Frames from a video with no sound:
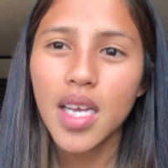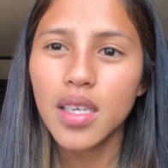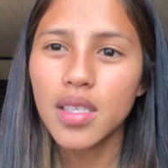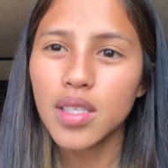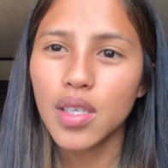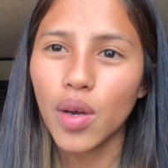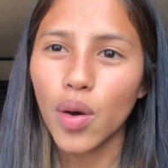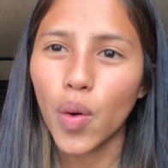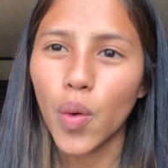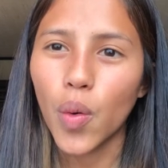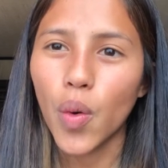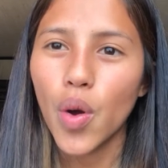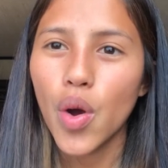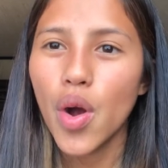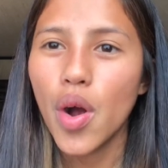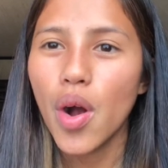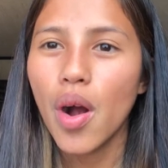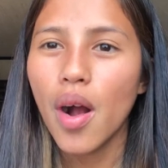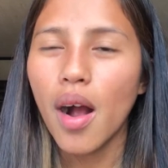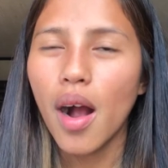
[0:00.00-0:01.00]
So,
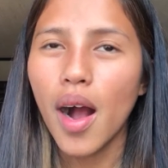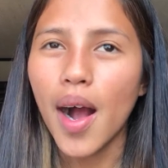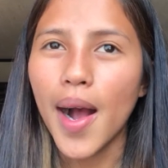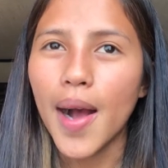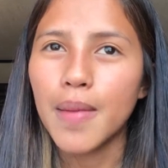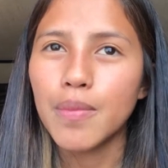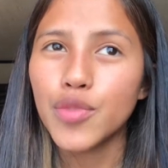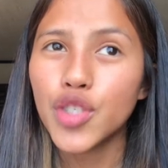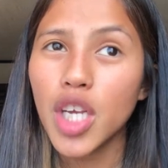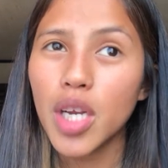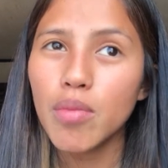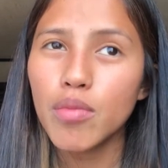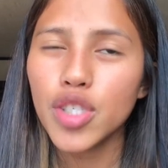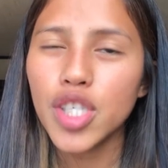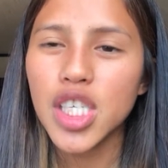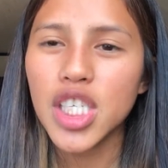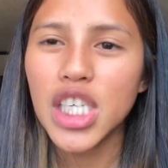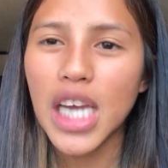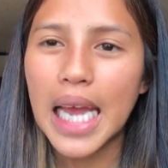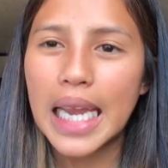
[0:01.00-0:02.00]
check mo
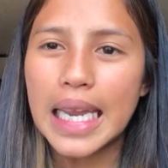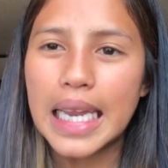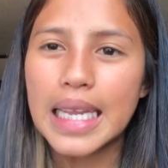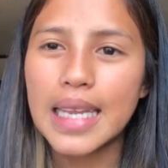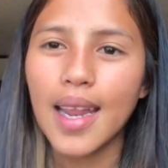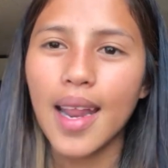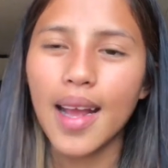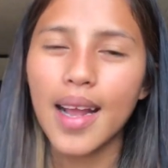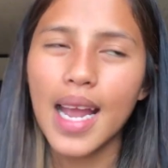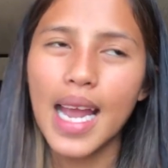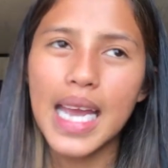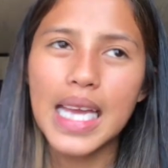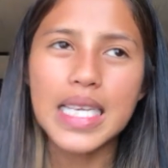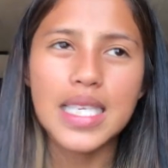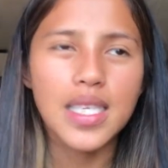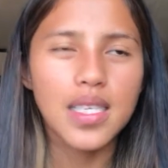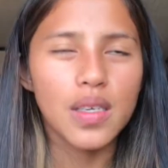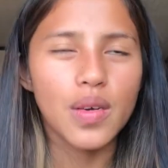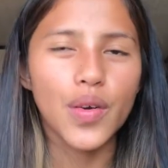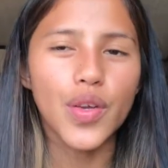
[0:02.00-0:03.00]
sa channel nila, guys.
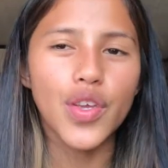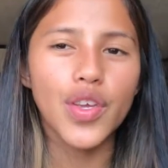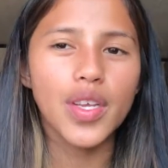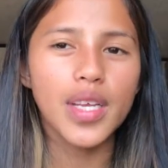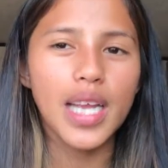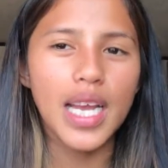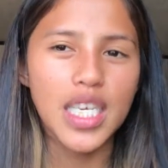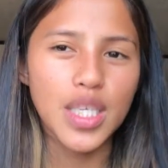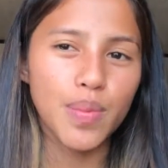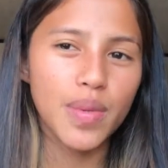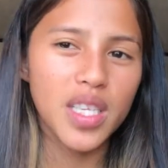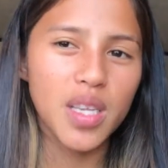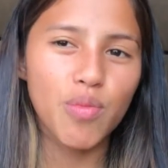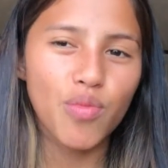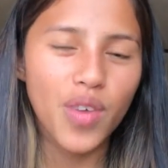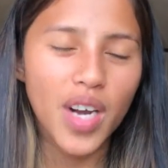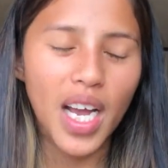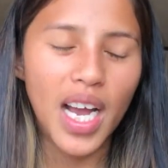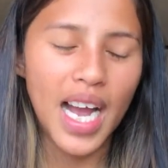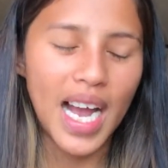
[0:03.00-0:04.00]
So, yun, guys, pag di
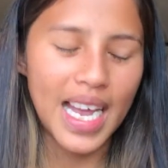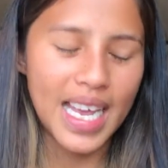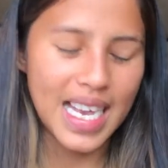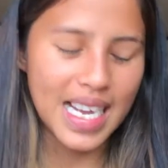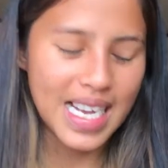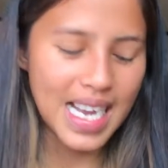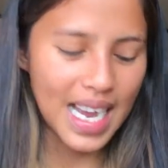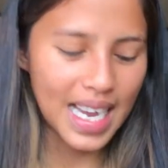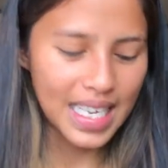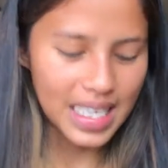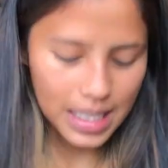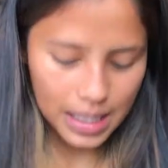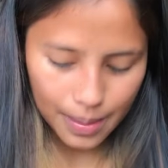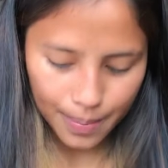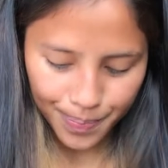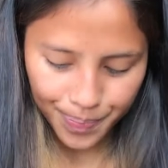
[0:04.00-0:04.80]
mo na kaya, guys.